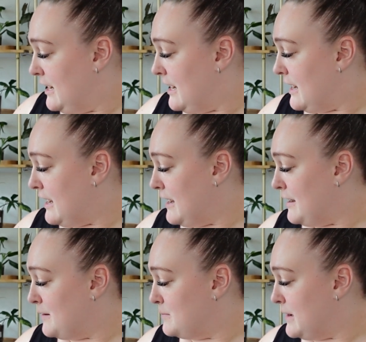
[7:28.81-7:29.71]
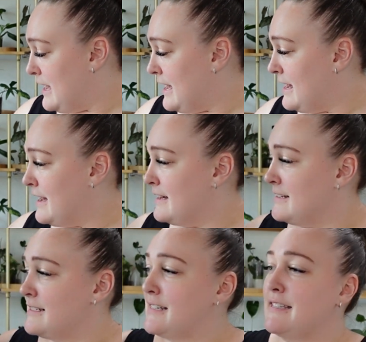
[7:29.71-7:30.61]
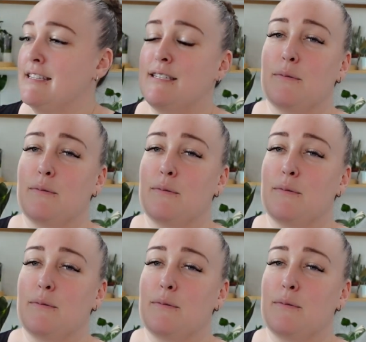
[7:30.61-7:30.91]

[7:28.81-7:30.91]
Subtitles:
And this